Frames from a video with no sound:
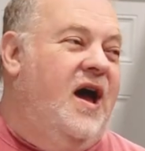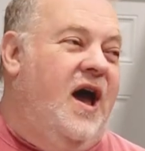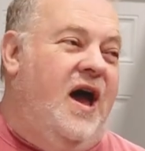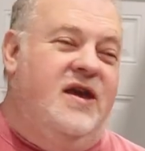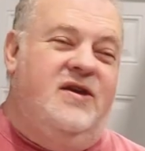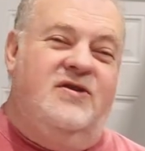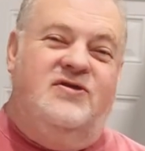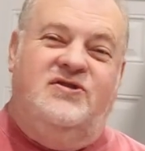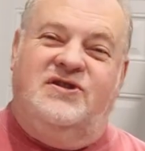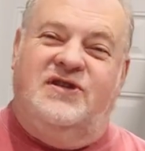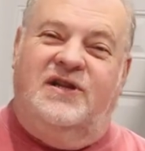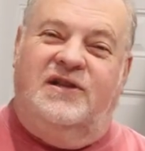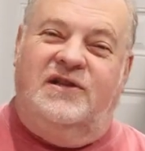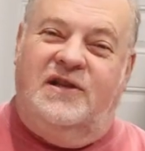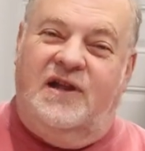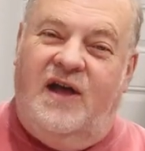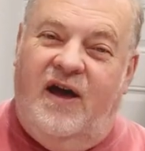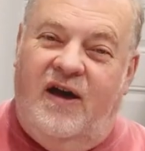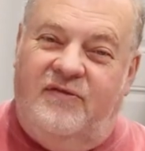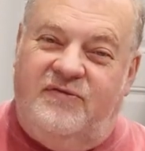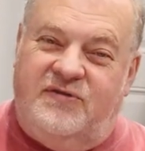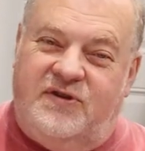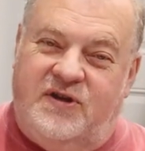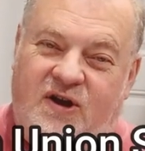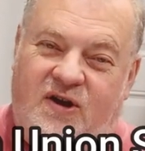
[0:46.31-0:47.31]
I used to
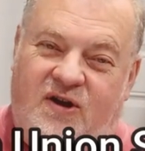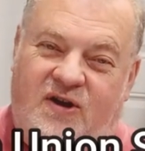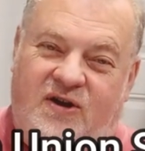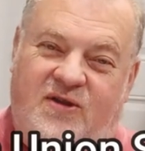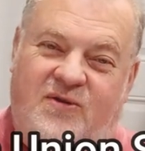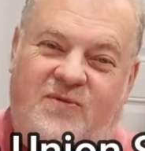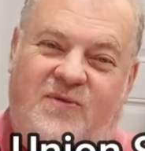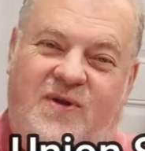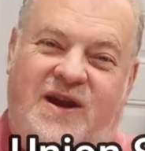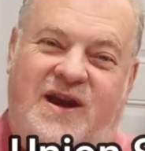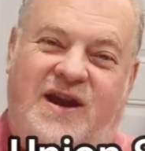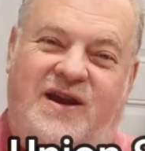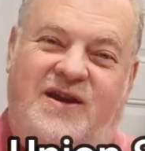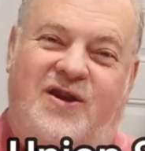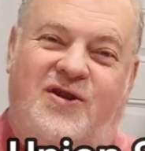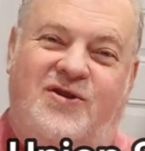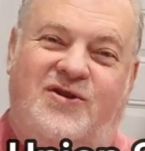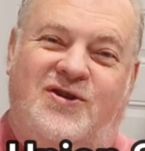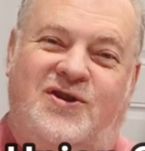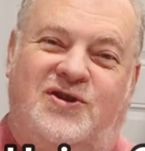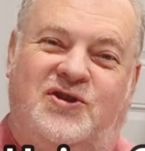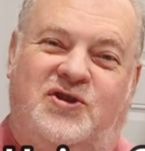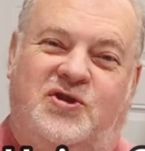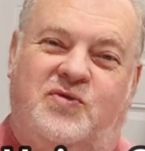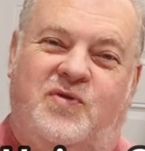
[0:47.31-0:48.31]
love to go to the one in
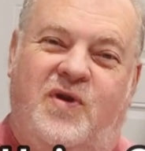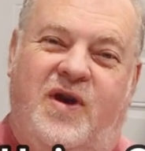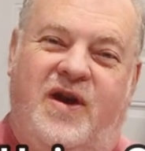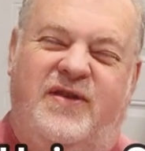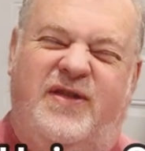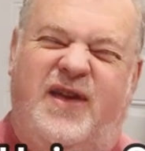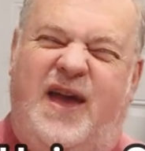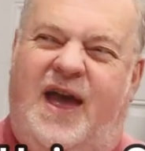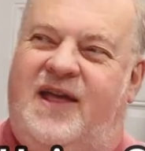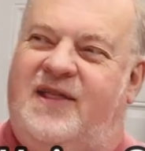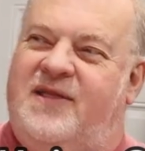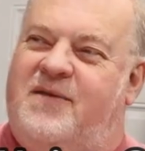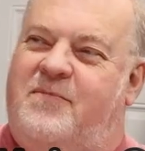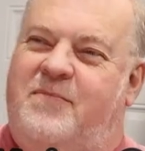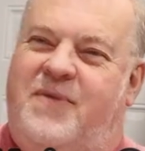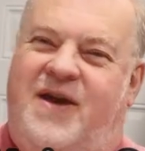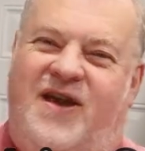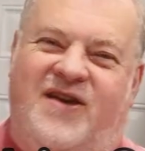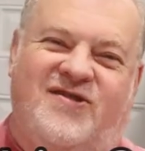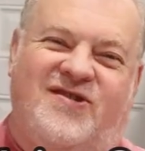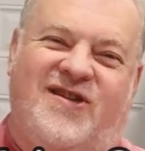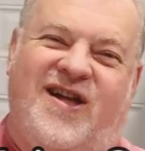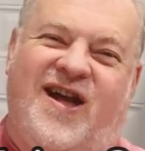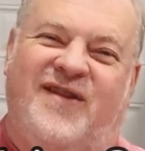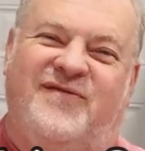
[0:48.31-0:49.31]
Union Square. They had the
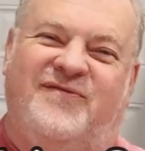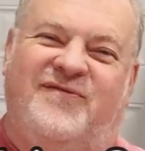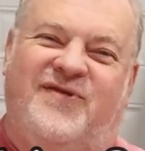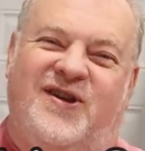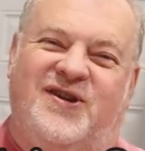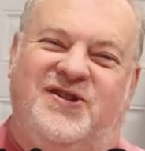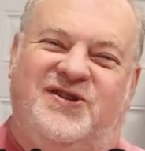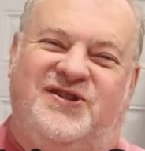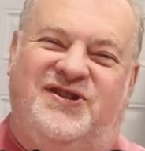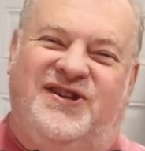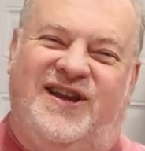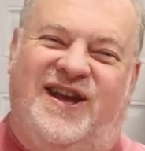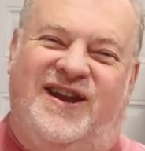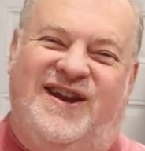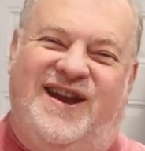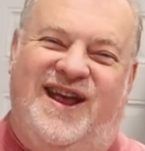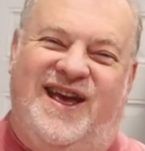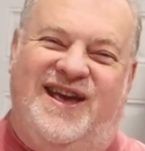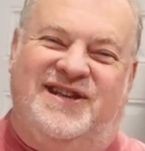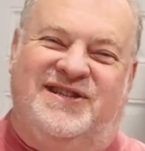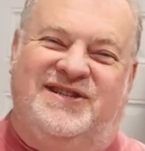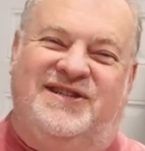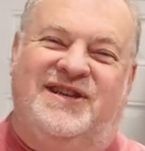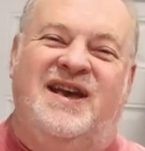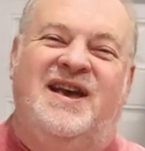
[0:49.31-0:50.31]
best hot fudge
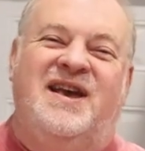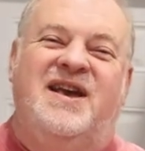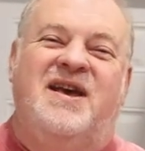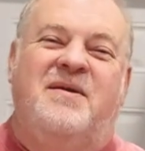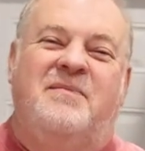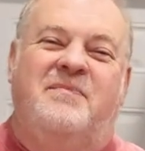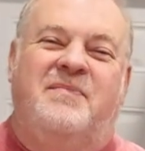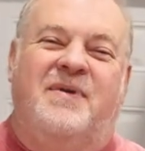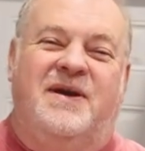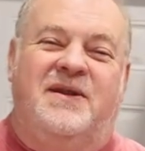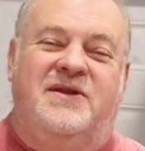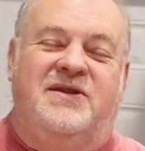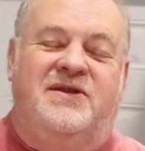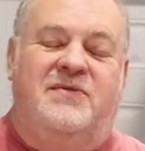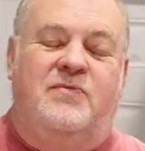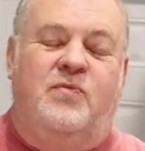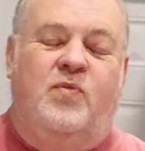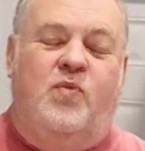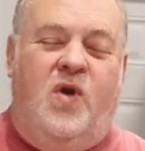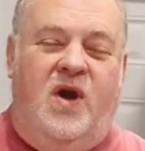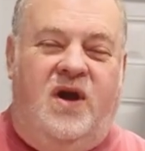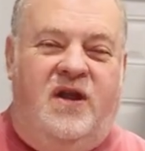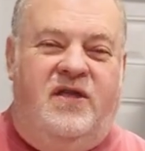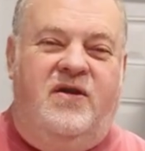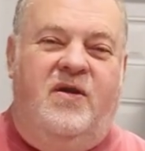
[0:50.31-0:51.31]
sundaes, but
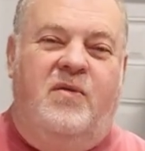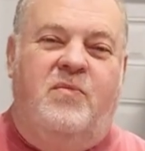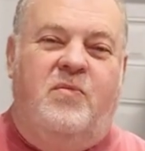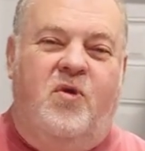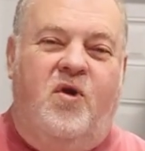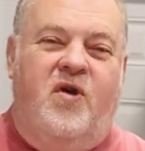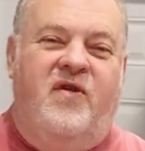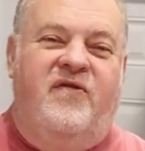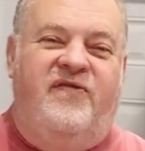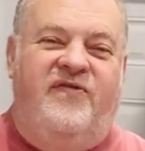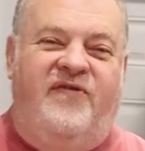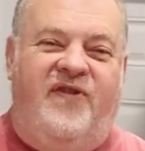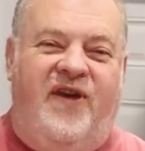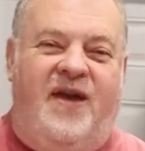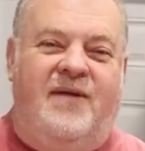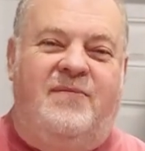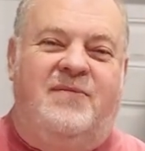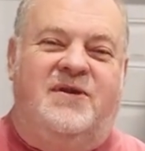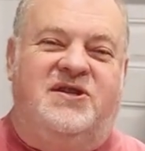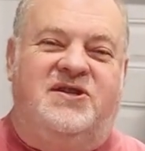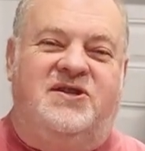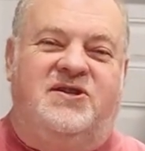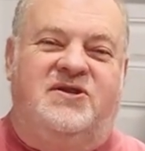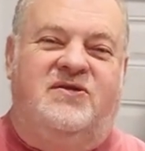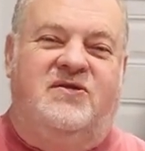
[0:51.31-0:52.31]
one of their more
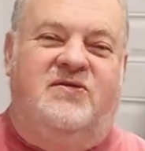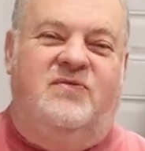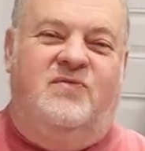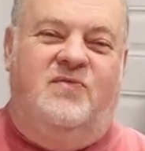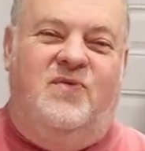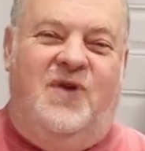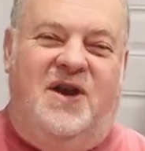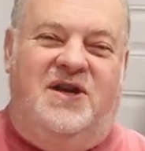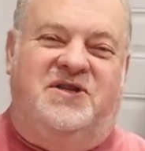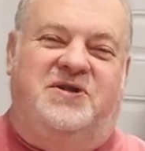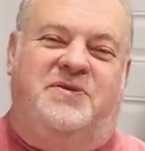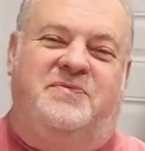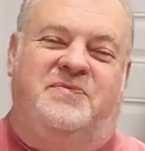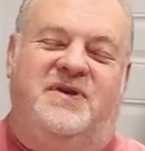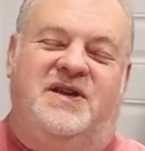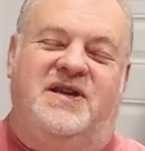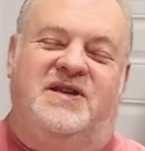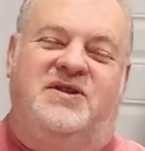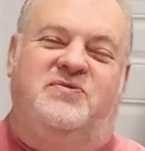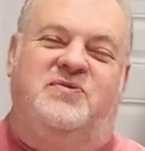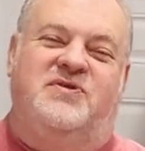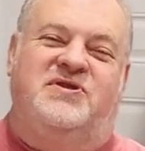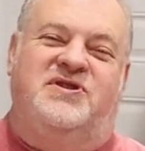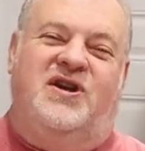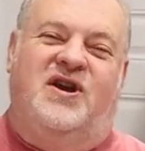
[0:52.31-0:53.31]
famous
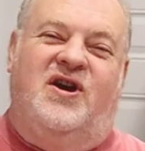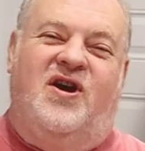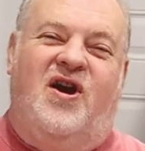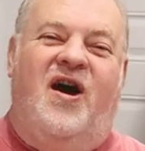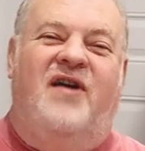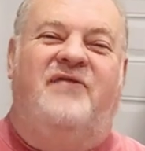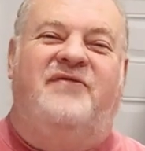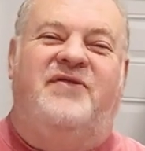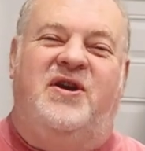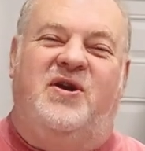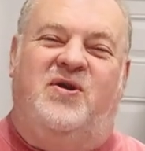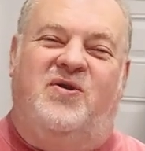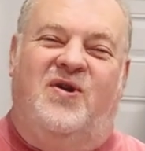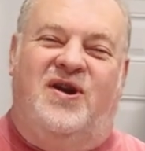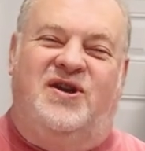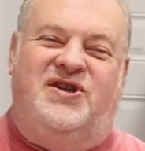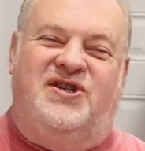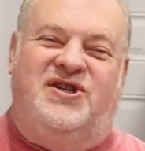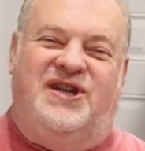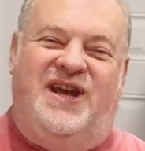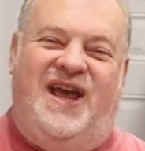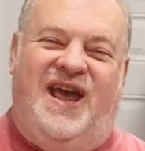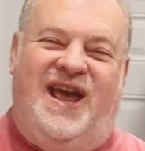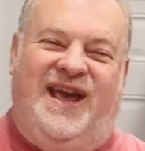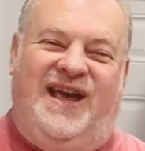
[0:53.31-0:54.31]
recipes was a coffee
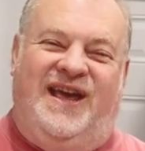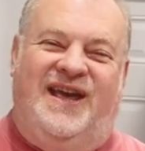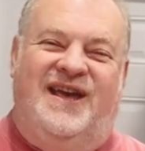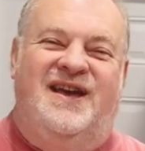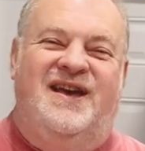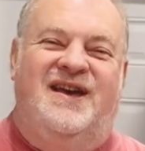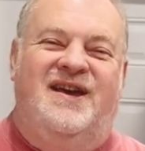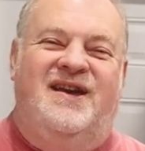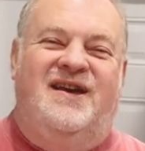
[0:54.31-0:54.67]
crunch cake.